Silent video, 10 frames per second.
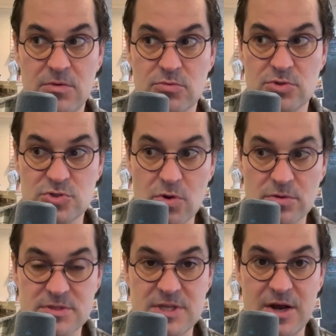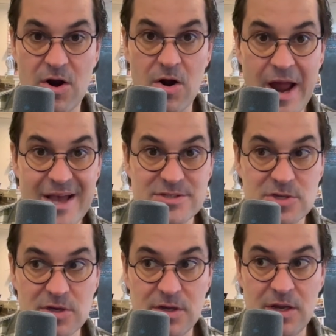results that are as
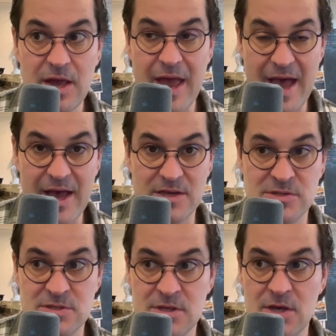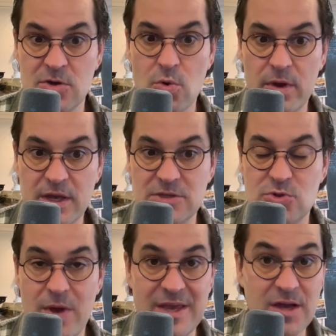good as going
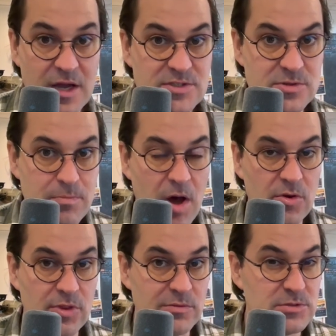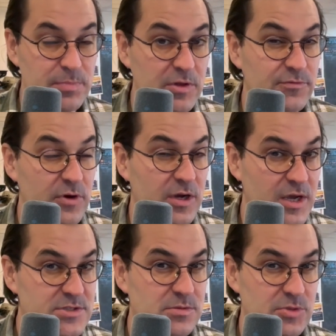into a custom model that was built for a
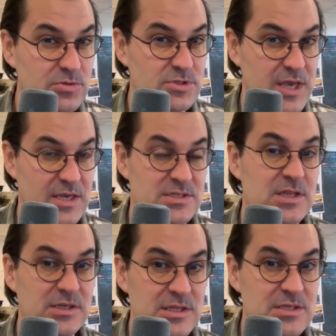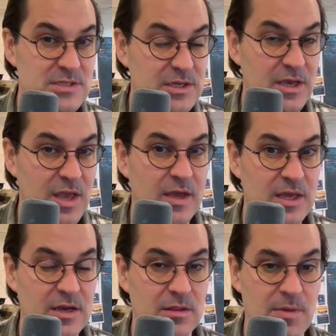custom use case. And they did this in
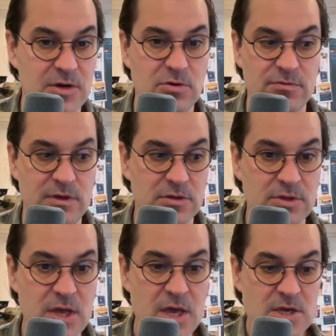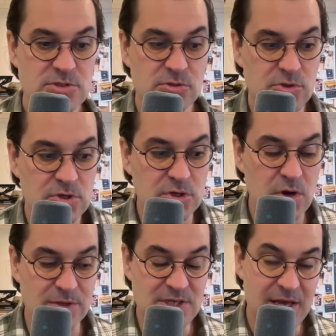again in the medical field. So you could
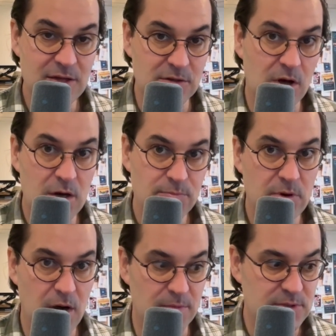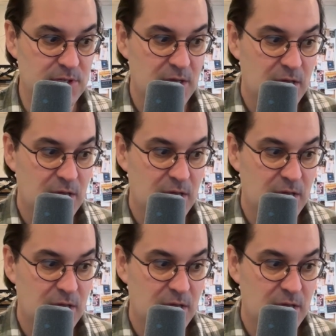go and take a long prompt,